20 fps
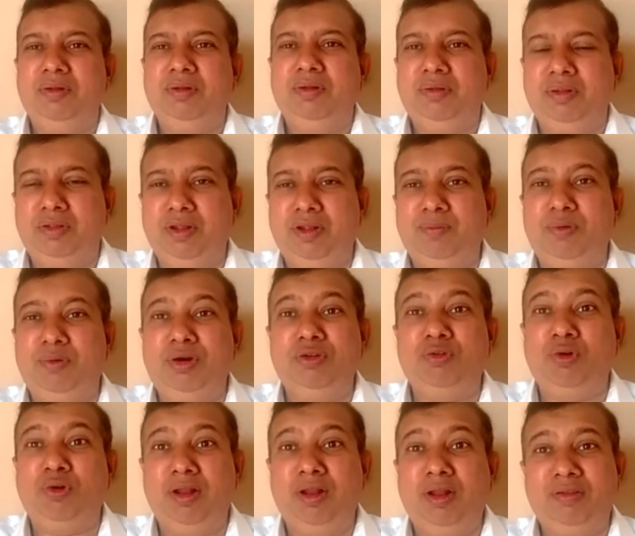Therefore, it is
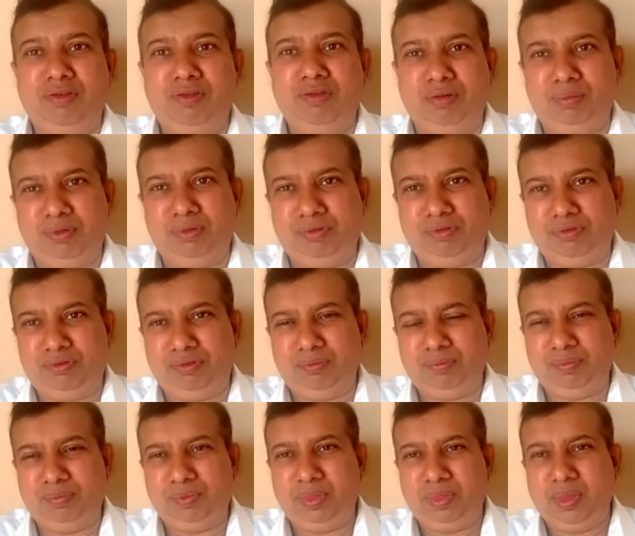called as service.
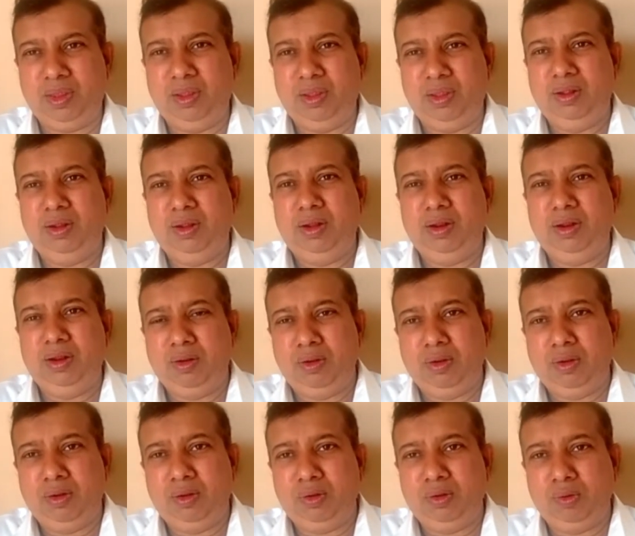
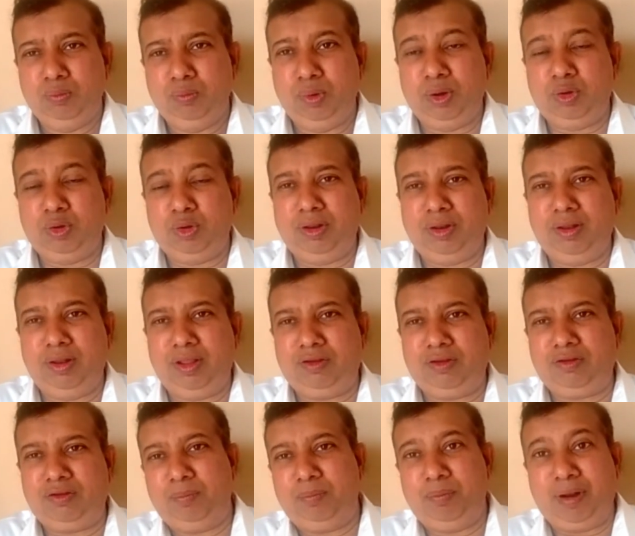Moving to the
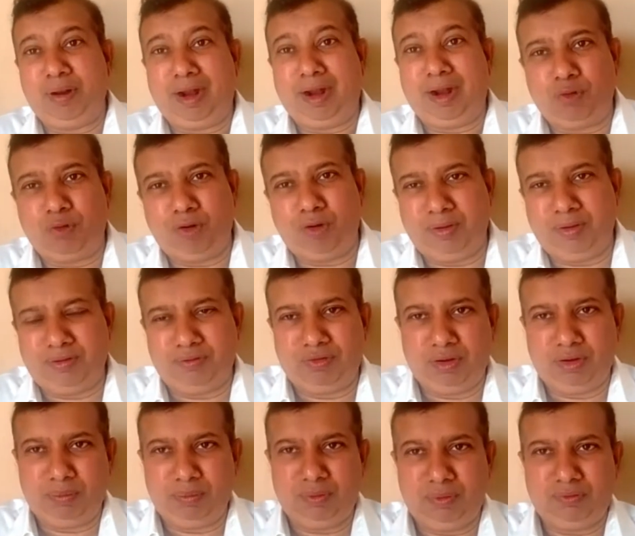next, platform as a
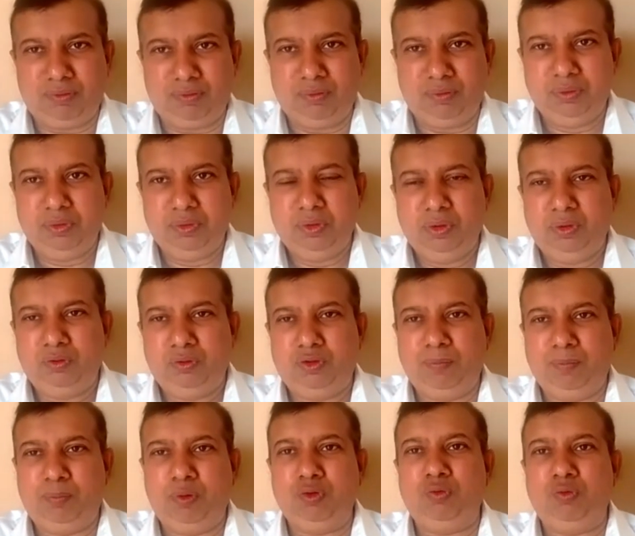service.
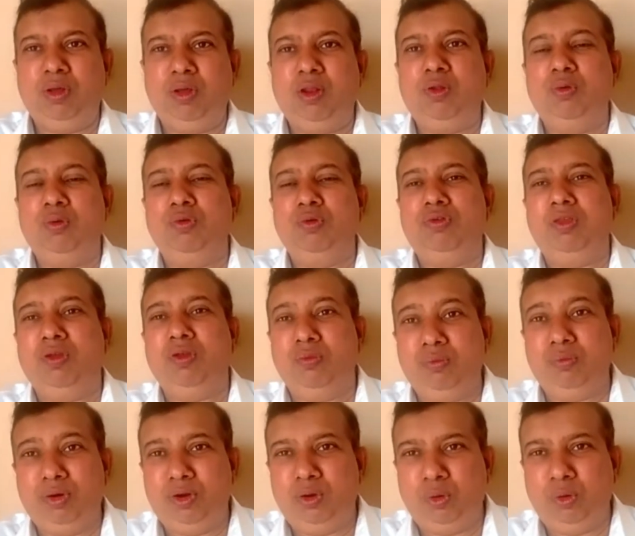Suppose we are using
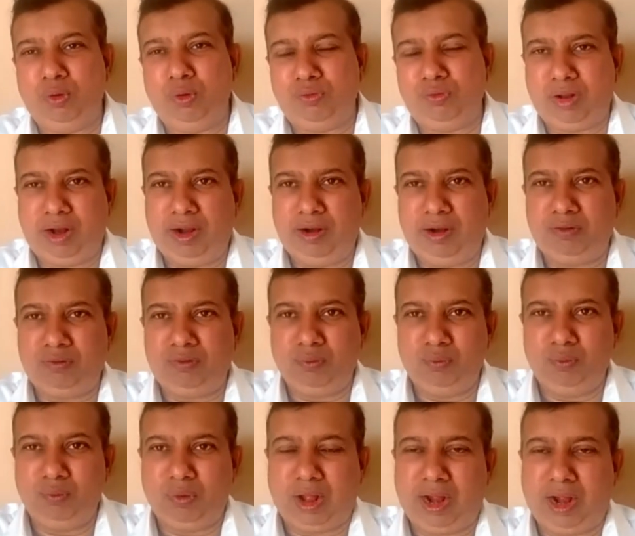Windows and
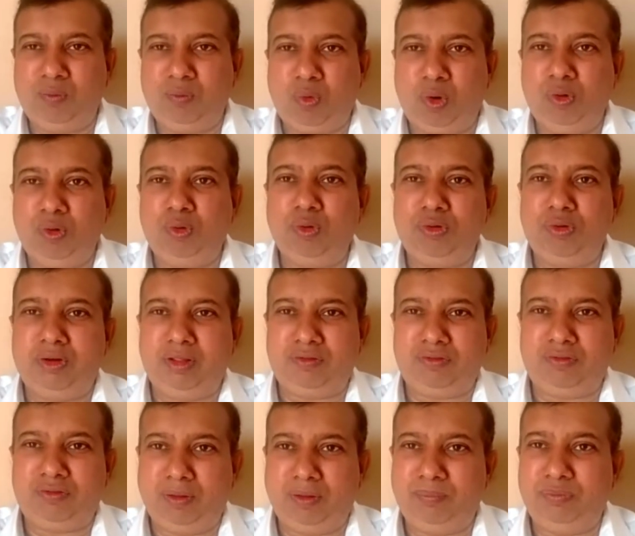I want to
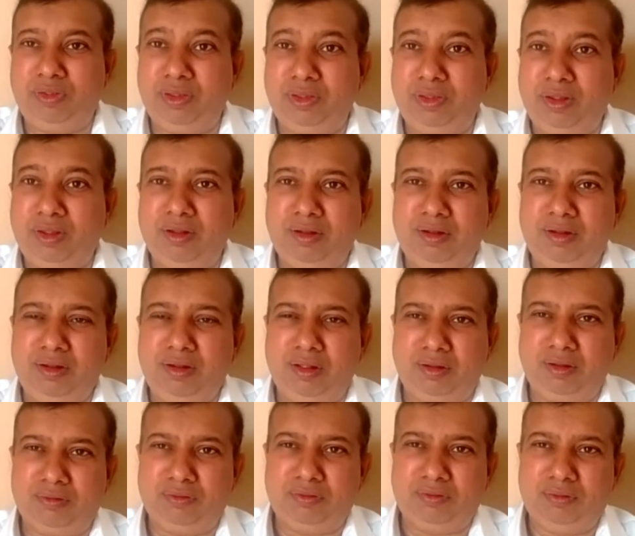test something in a
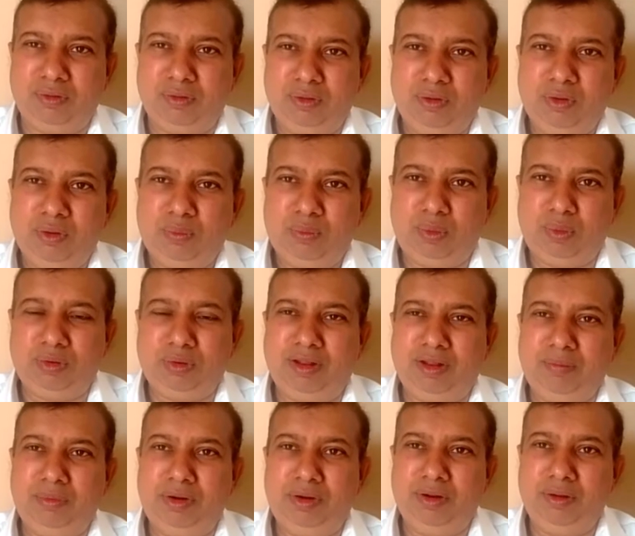Linux. What
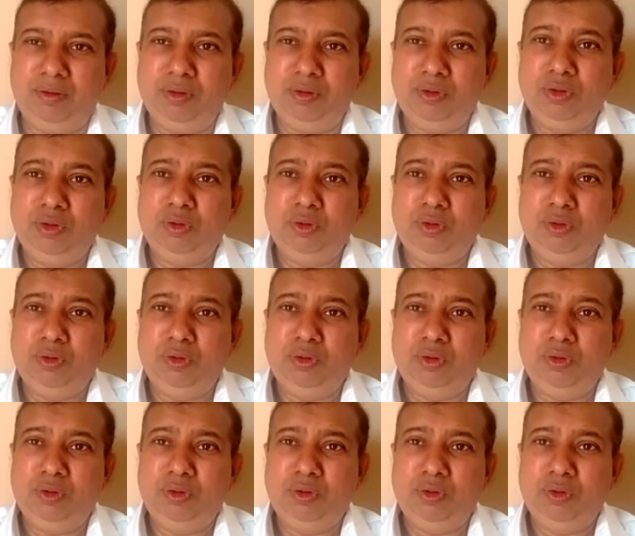can be done?